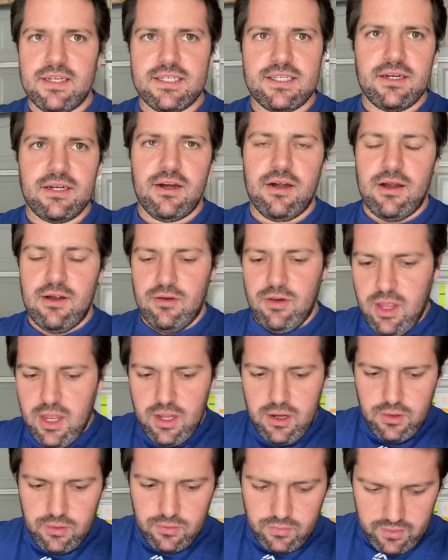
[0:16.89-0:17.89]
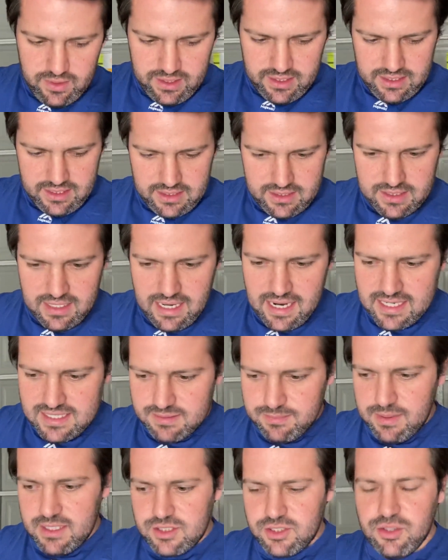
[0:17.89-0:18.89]
So really, there
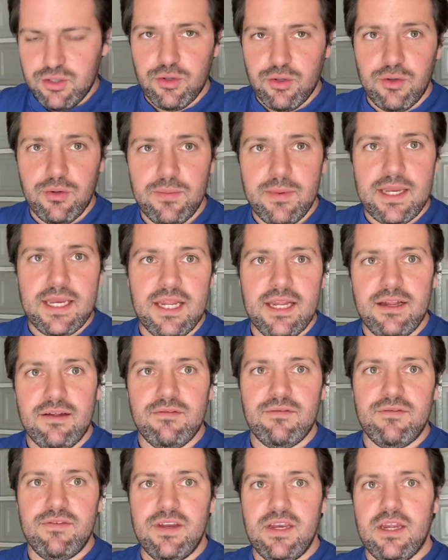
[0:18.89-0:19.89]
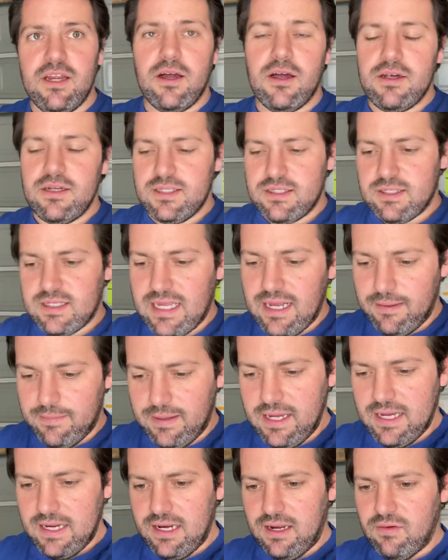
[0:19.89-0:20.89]
hasn't been too many videos
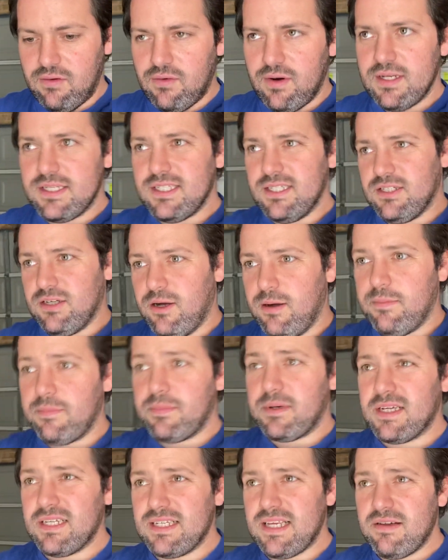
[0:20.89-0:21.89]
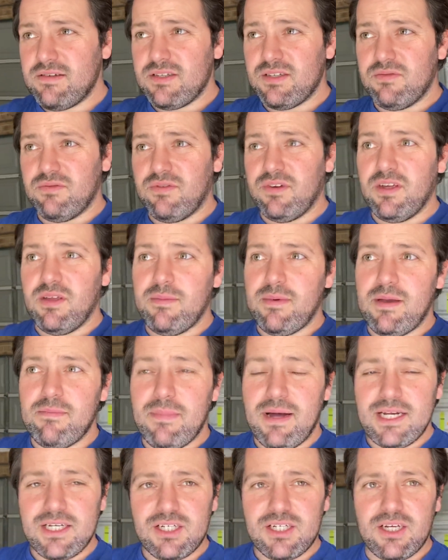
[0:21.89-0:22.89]
coming out in recent time because there hasn't really been
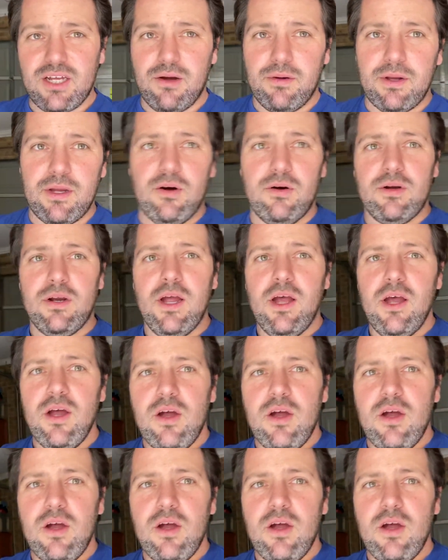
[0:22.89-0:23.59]
much going on.